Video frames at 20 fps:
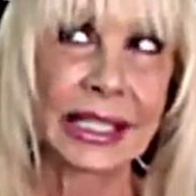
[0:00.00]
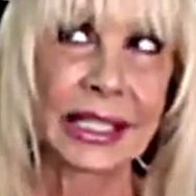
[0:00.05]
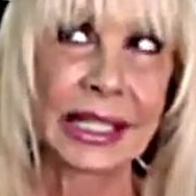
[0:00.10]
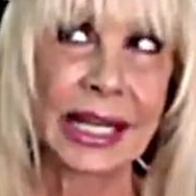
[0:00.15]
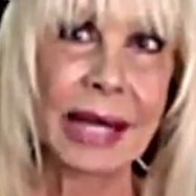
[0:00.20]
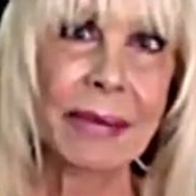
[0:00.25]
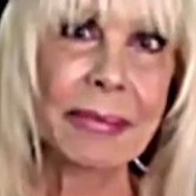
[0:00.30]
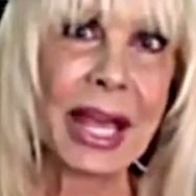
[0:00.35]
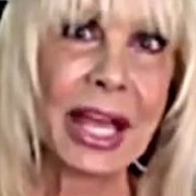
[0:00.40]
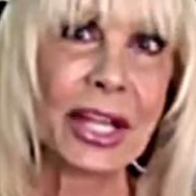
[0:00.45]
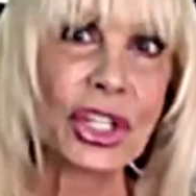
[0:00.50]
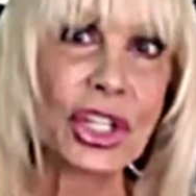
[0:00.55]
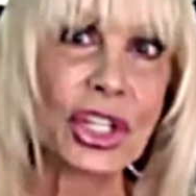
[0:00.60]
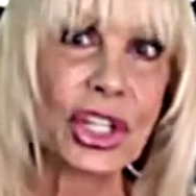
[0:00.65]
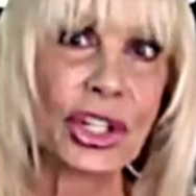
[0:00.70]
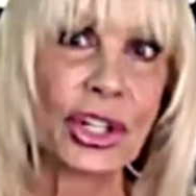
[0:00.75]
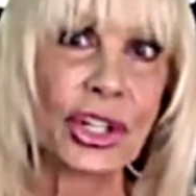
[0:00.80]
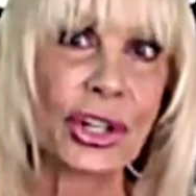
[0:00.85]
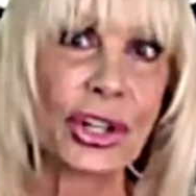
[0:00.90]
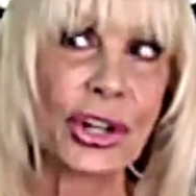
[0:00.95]
I'm not
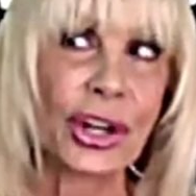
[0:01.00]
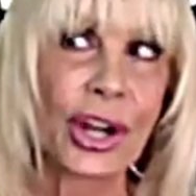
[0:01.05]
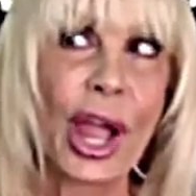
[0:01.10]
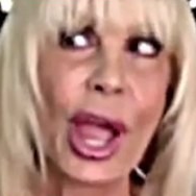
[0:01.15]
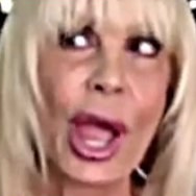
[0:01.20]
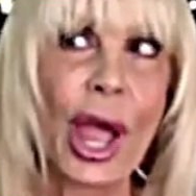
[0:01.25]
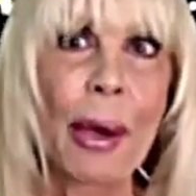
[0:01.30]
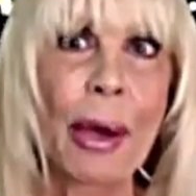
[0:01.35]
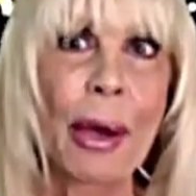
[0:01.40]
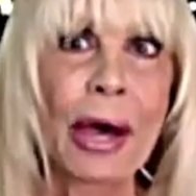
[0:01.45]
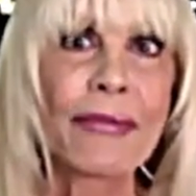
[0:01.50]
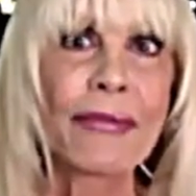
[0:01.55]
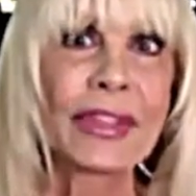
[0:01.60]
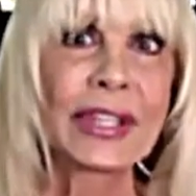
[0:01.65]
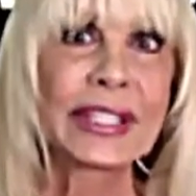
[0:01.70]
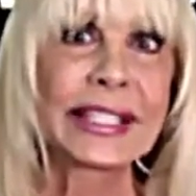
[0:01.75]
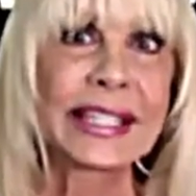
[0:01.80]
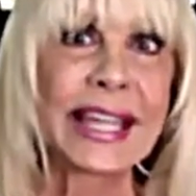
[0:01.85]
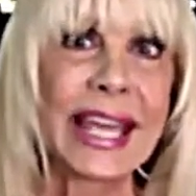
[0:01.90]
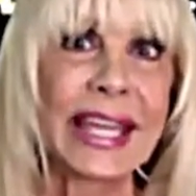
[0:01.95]
sure of the
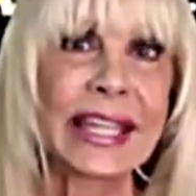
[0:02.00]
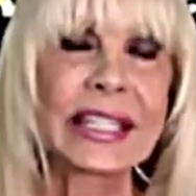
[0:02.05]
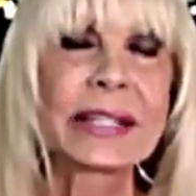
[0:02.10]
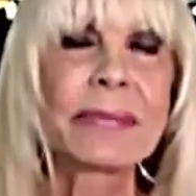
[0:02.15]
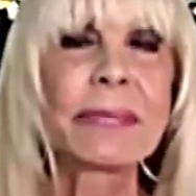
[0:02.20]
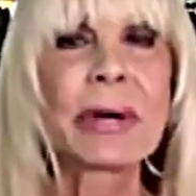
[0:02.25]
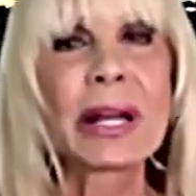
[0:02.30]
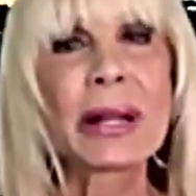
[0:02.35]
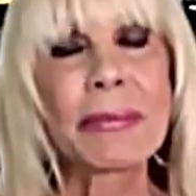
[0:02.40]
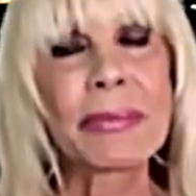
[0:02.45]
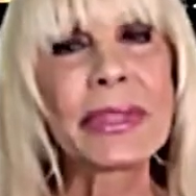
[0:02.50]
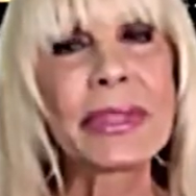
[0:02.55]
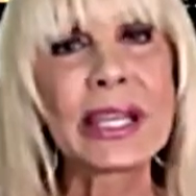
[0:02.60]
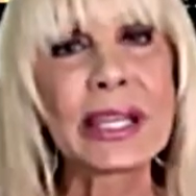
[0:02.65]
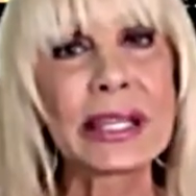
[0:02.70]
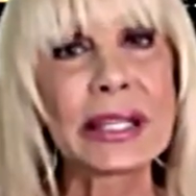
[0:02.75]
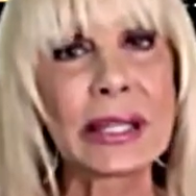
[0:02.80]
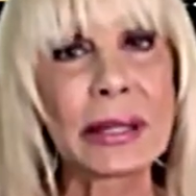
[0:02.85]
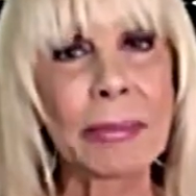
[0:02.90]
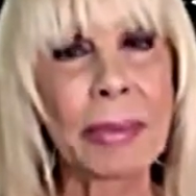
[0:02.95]
date, but I'm
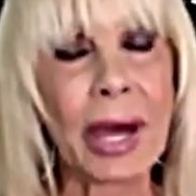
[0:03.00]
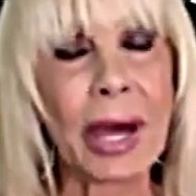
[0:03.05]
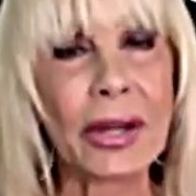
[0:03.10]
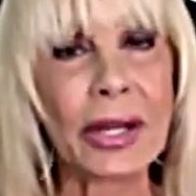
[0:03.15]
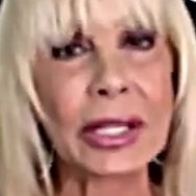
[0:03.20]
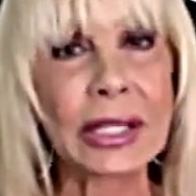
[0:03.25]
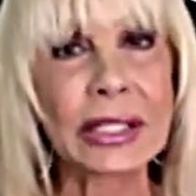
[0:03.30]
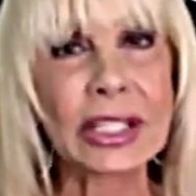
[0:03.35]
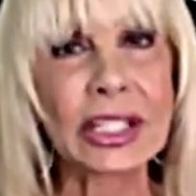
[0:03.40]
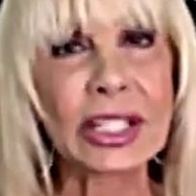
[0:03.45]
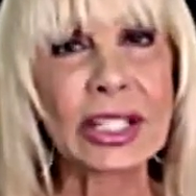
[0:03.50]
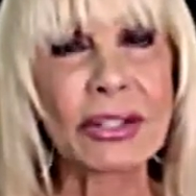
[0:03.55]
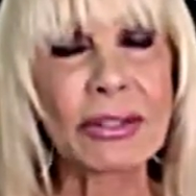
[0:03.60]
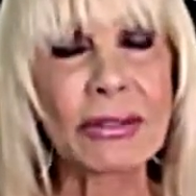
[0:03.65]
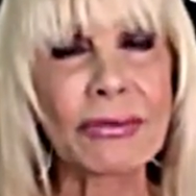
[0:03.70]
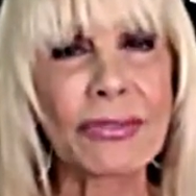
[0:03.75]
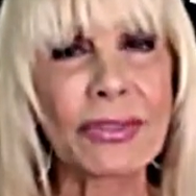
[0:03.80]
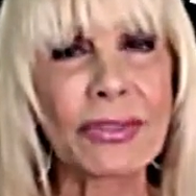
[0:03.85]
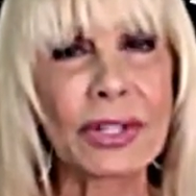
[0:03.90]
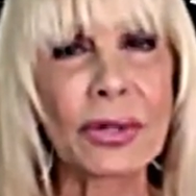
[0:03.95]
thinking about it,
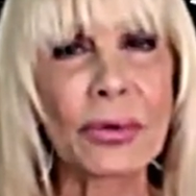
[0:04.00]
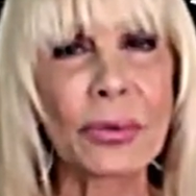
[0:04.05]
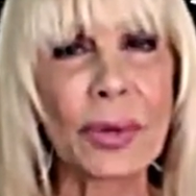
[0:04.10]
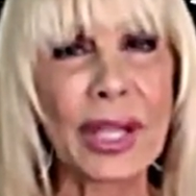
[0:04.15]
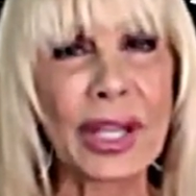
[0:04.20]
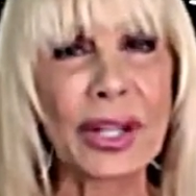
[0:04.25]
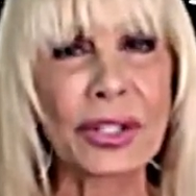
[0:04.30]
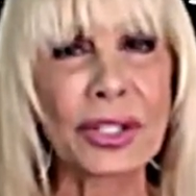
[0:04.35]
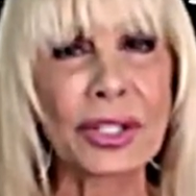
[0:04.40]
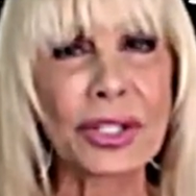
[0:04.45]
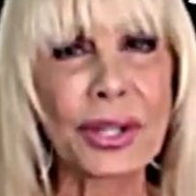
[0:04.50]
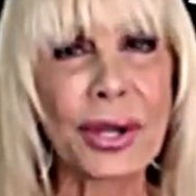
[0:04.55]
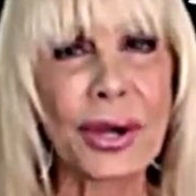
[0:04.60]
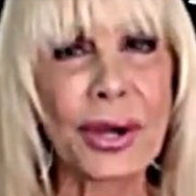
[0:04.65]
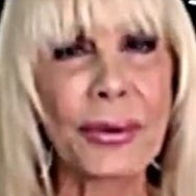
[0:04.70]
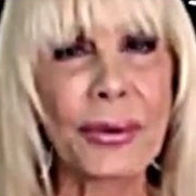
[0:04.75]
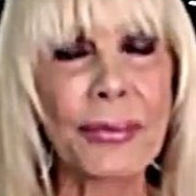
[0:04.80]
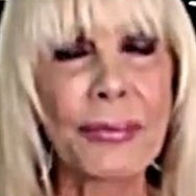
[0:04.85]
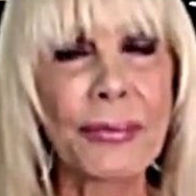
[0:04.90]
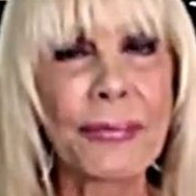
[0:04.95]
for a week or
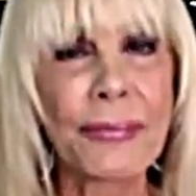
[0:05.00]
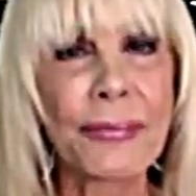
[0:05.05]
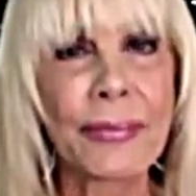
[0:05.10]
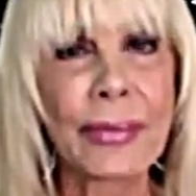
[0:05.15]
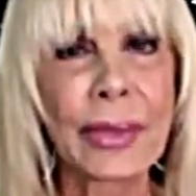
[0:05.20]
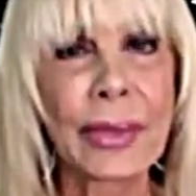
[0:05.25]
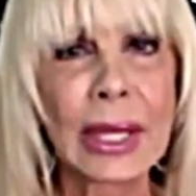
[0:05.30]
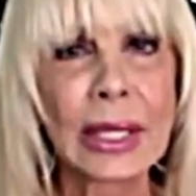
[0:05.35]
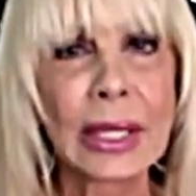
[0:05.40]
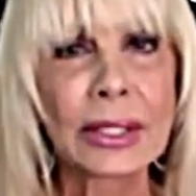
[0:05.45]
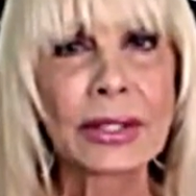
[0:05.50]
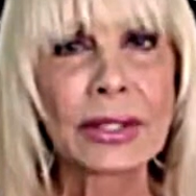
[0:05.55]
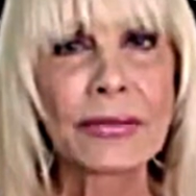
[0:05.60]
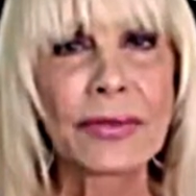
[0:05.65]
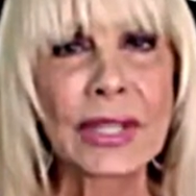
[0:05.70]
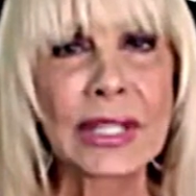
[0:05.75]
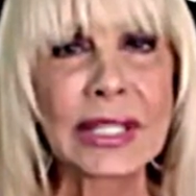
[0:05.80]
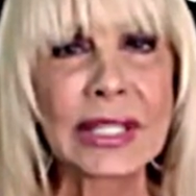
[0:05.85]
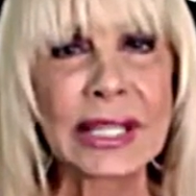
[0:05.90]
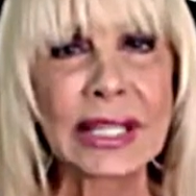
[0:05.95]
so to
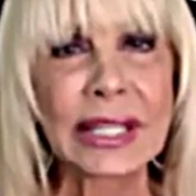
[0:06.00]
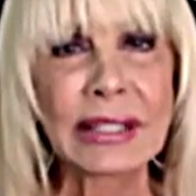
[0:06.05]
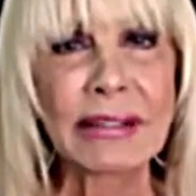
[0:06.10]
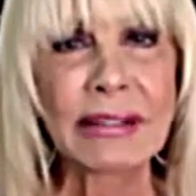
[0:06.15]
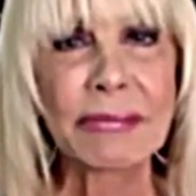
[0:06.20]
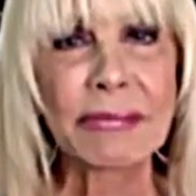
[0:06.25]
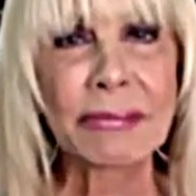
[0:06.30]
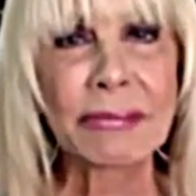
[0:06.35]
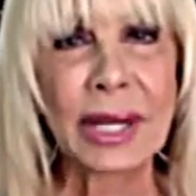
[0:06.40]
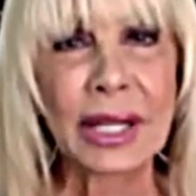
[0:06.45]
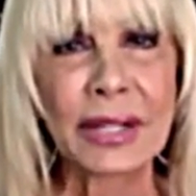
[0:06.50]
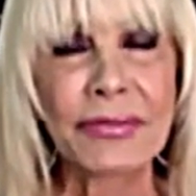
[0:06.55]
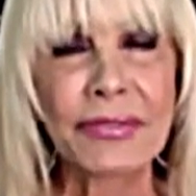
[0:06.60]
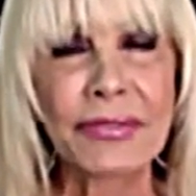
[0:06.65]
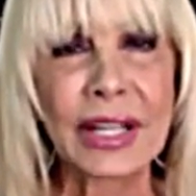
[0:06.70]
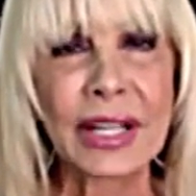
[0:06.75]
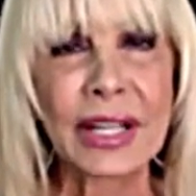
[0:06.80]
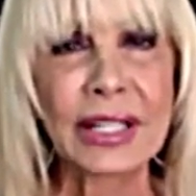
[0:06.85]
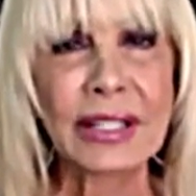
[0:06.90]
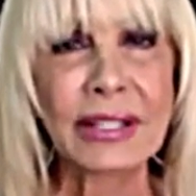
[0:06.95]
visit my
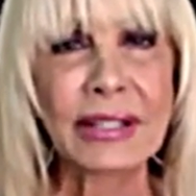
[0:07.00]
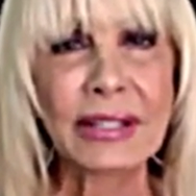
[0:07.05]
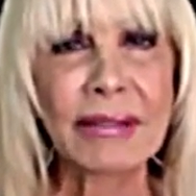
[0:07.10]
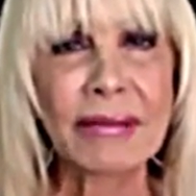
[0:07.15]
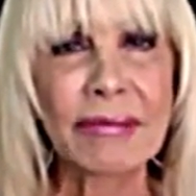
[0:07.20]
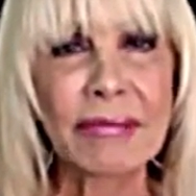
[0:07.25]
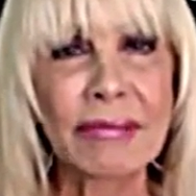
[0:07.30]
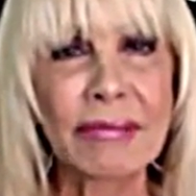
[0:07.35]
friends.